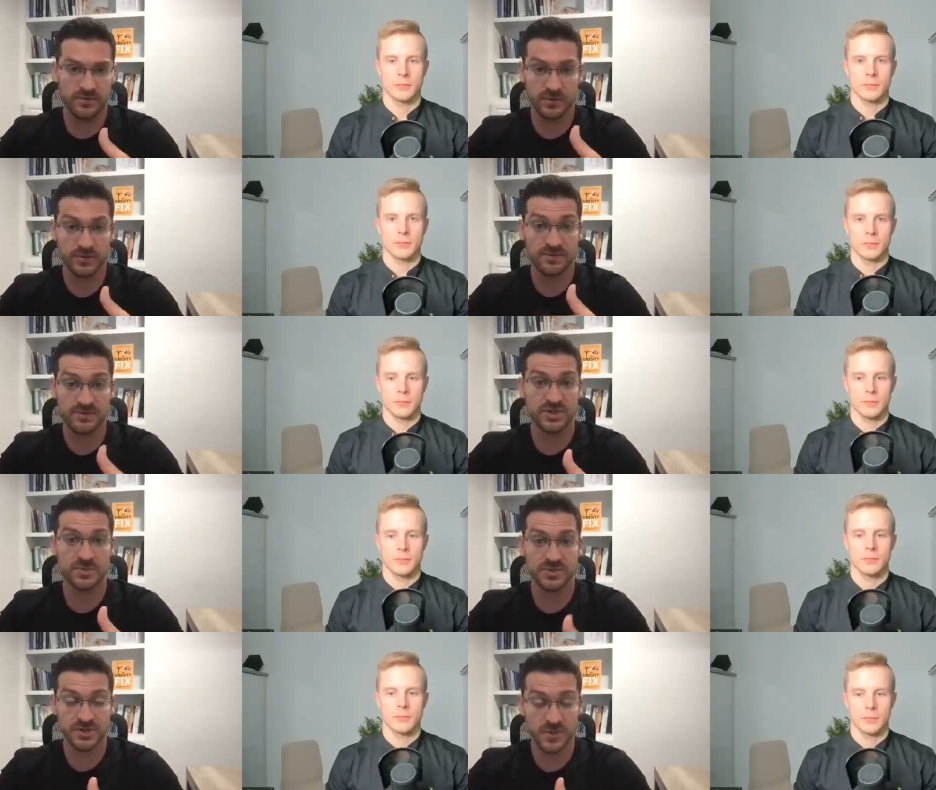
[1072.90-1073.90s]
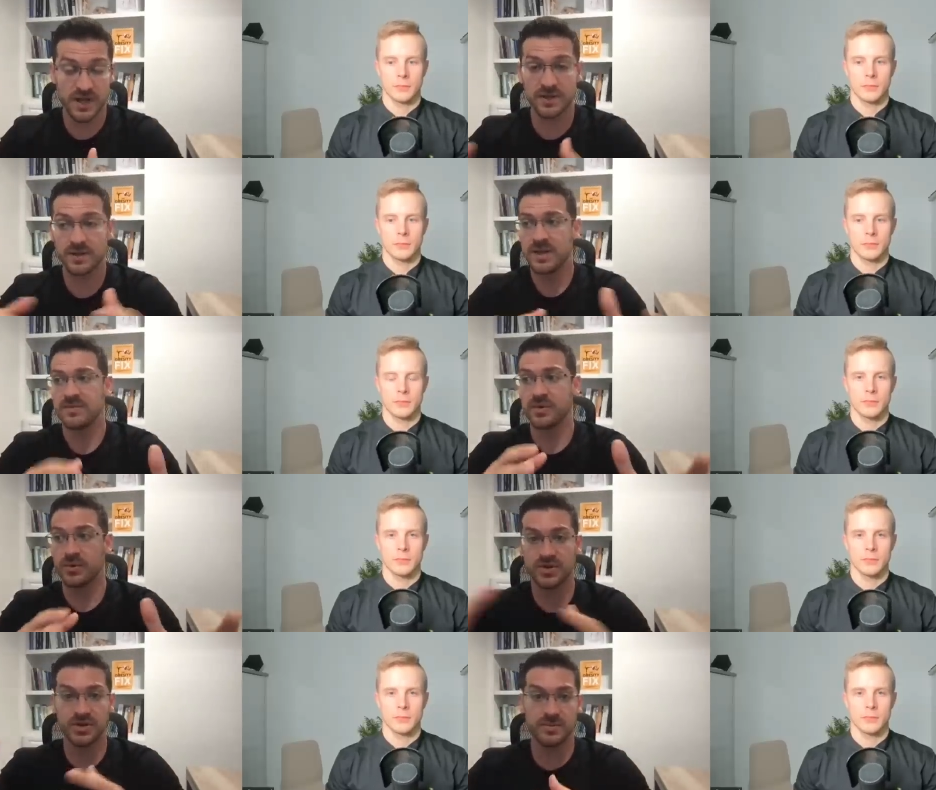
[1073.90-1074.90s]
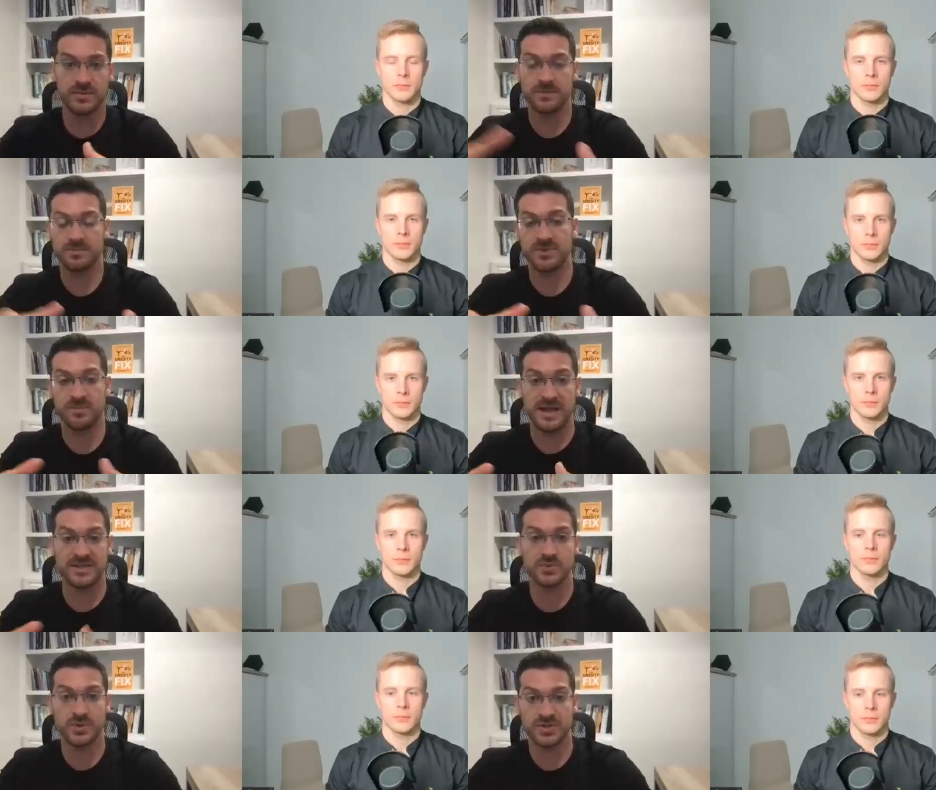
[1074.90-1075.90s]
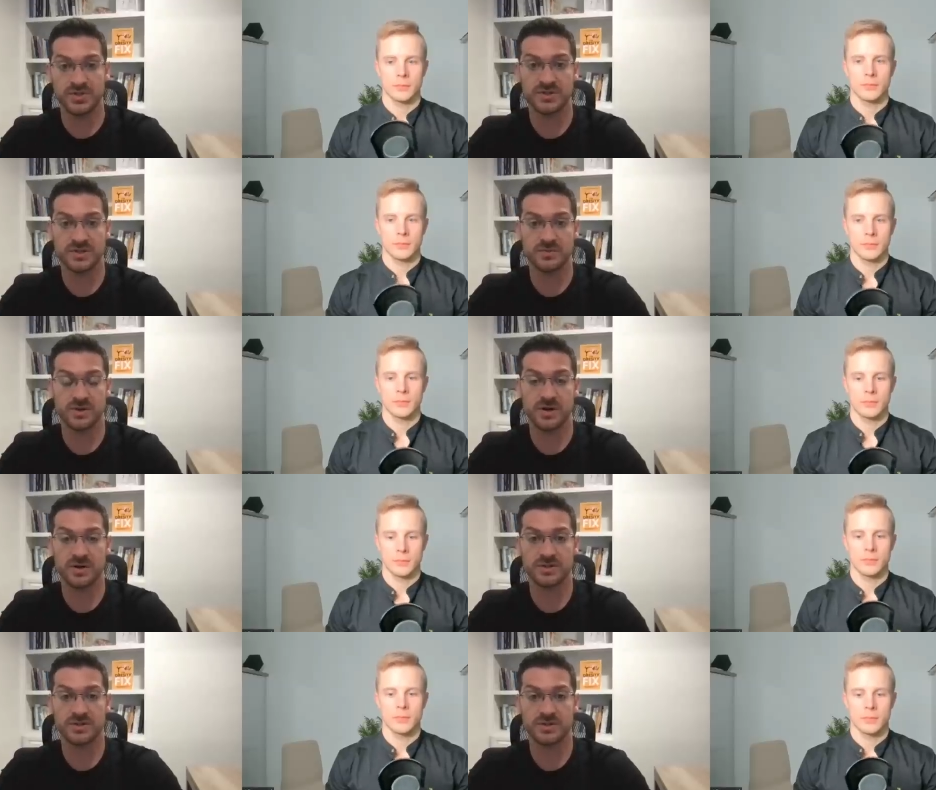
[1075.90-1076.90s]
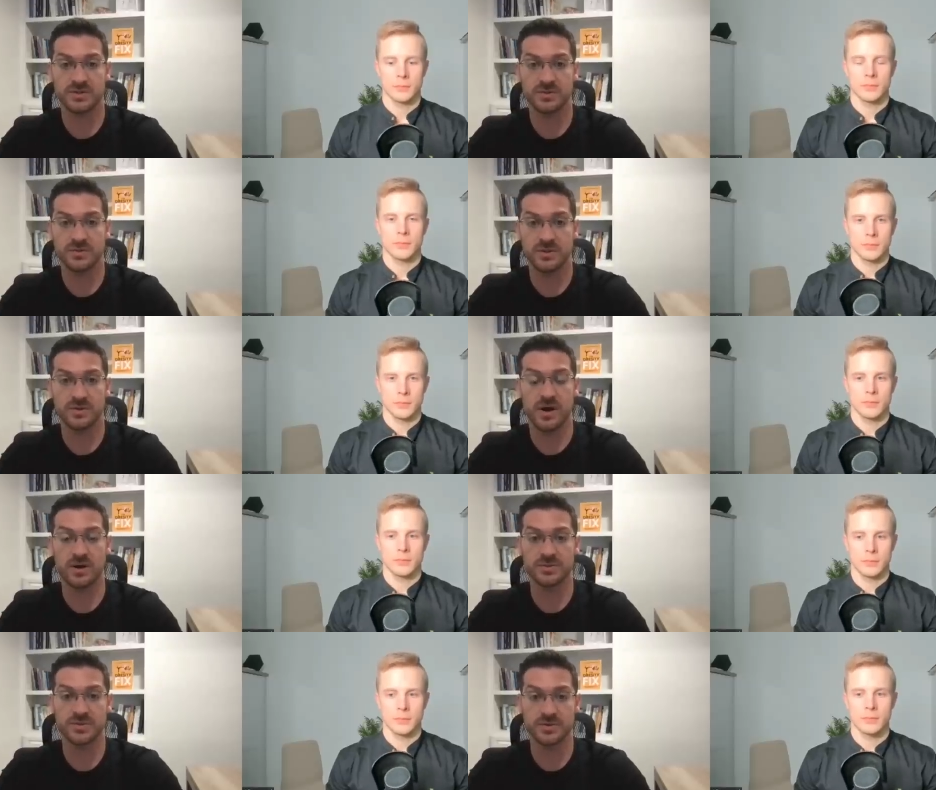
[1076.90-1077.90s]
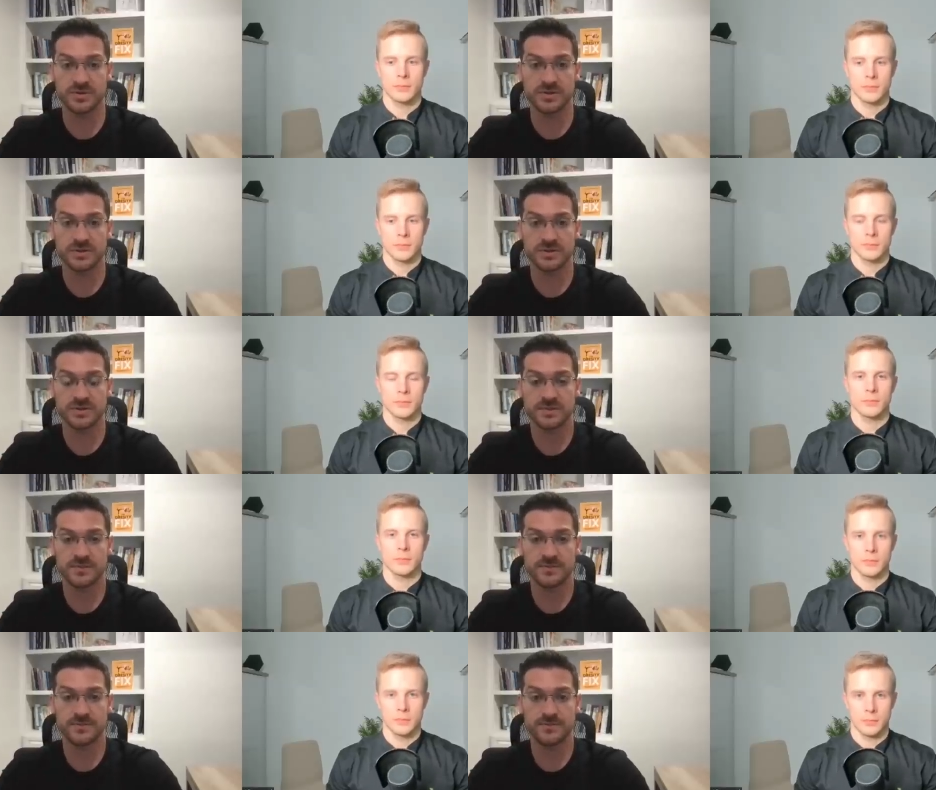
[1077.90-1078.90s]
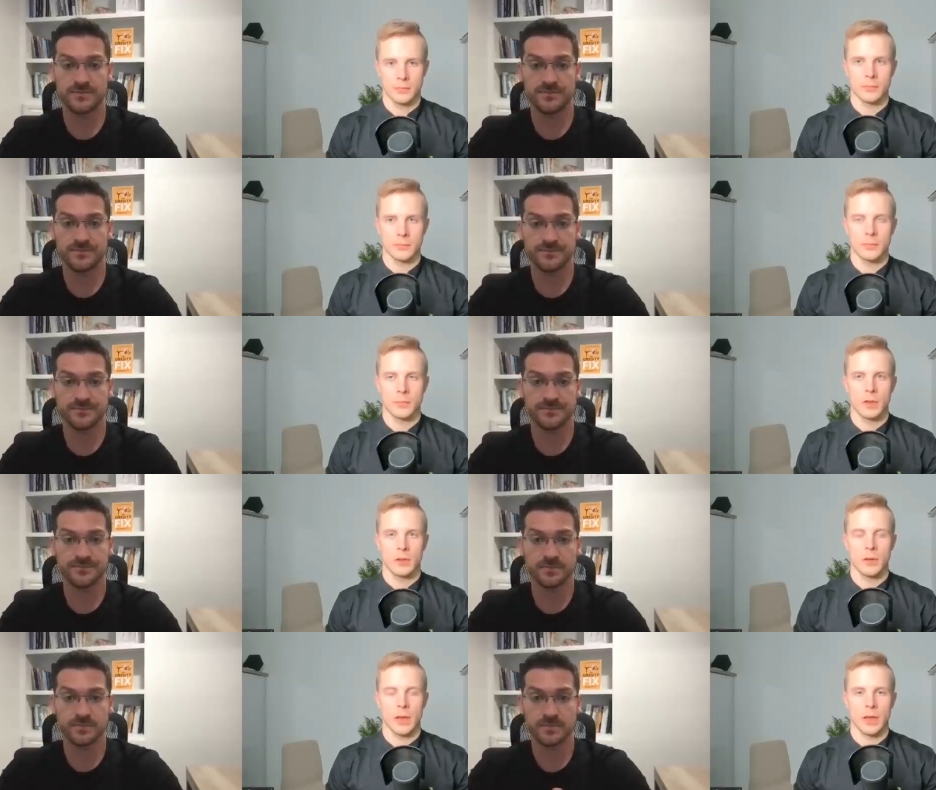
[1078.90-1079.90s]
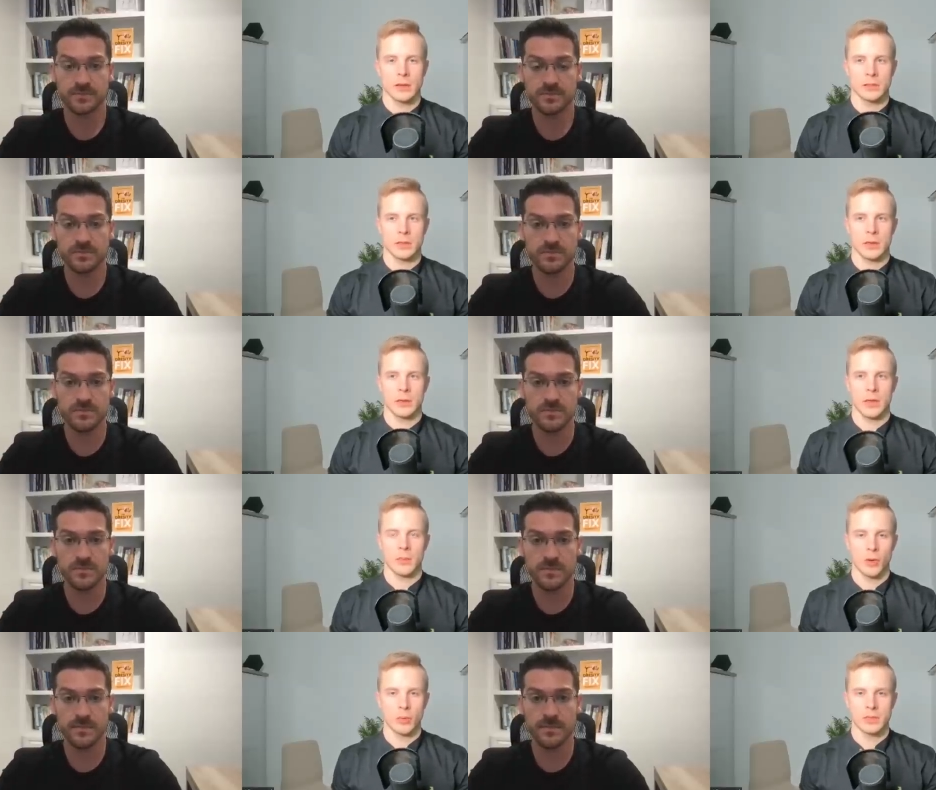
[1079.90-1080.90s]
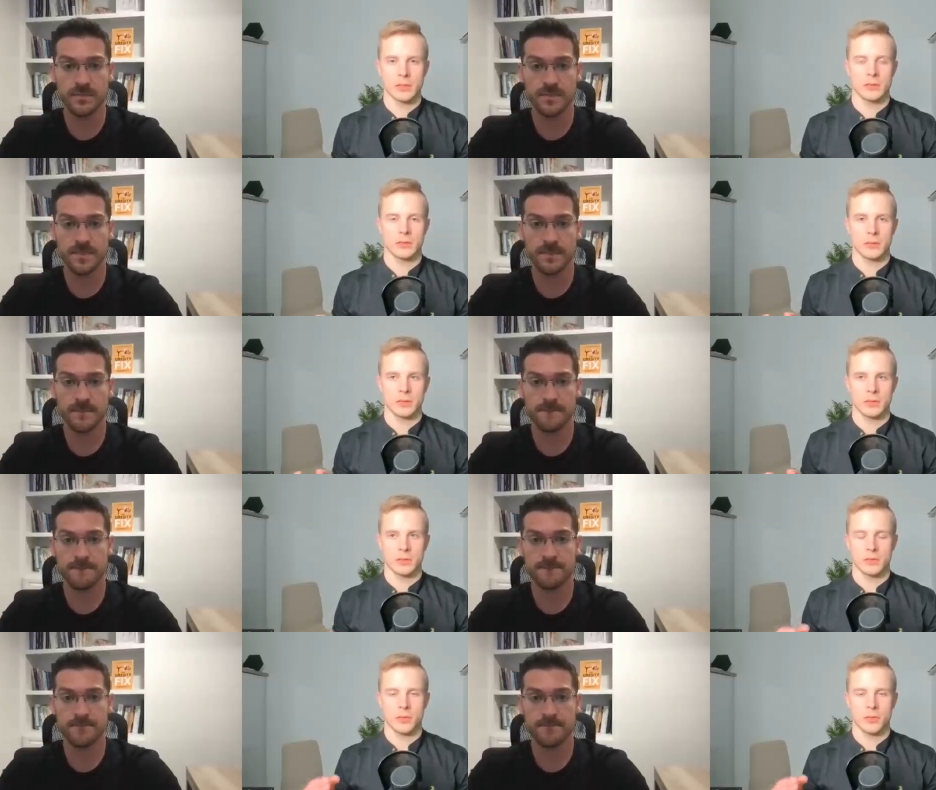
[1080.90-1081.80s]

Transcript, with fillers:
Speaker 1: fruits and vegetables as well, those are going to be the, the best switches in regards to, you know, carb sources.
Speaker 2: Mm. And uh, yeah, protein is